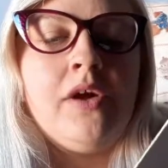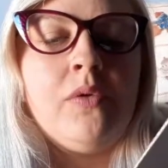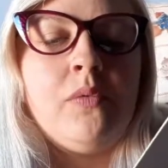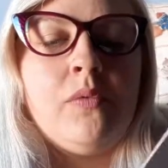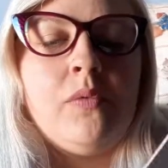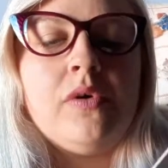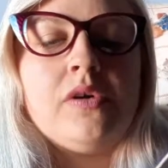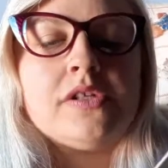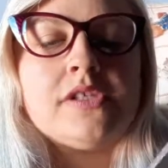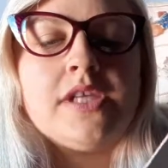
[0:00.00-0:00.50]

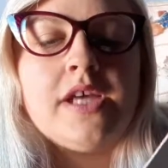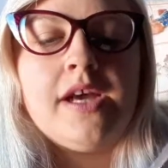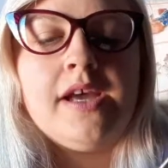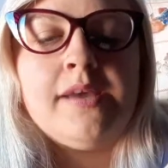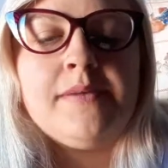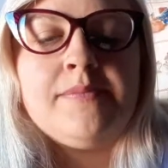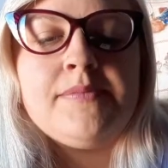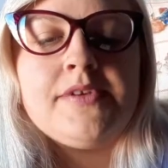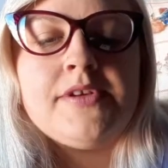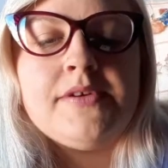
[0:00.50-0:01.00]
What
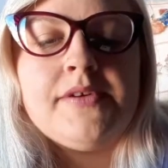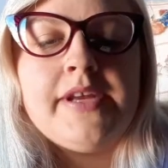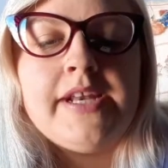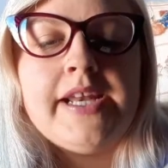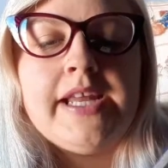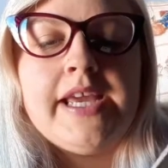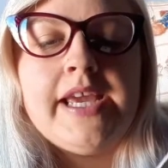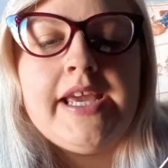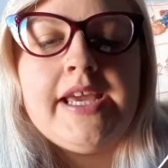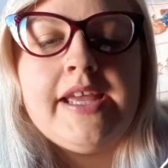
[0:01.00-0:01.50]
I'm
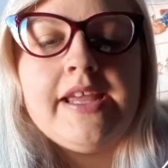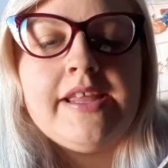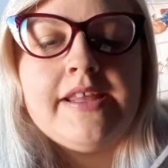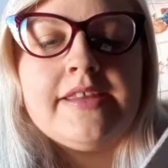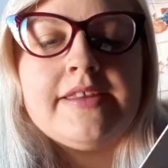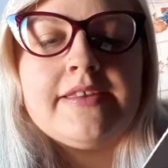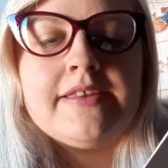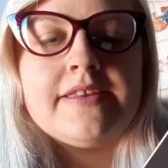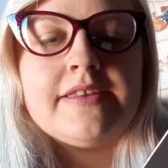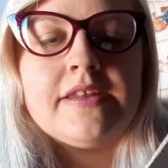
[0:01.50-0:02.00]
doing is,
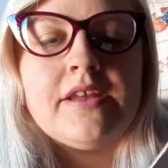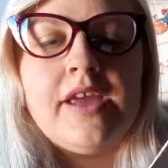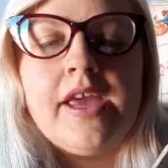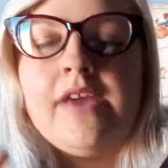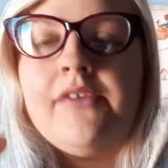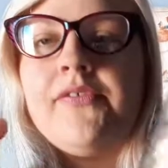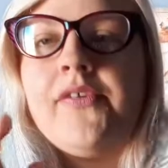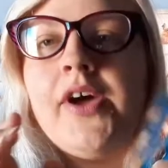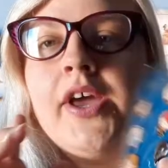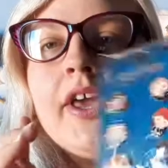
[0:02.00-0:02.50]

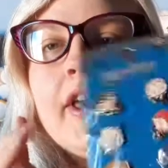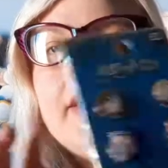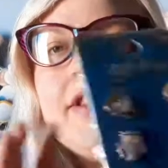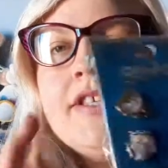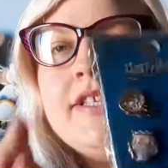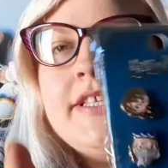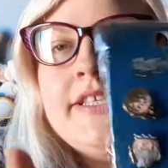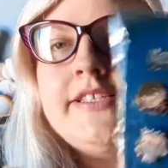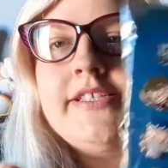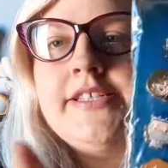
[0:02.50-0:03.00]
if I go
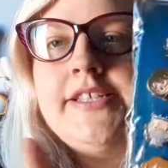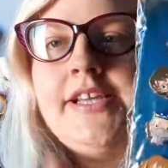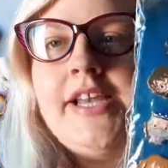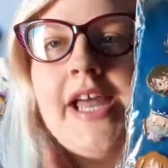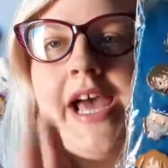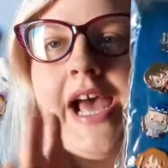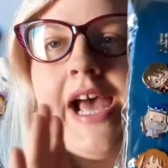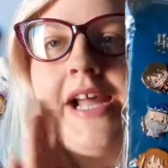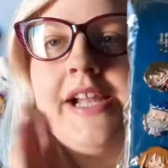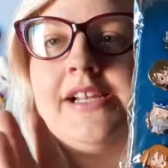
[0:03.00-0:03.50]
to
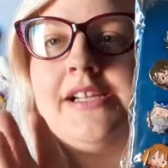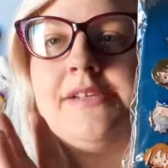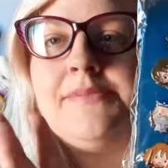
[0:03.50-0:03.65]
Disneyland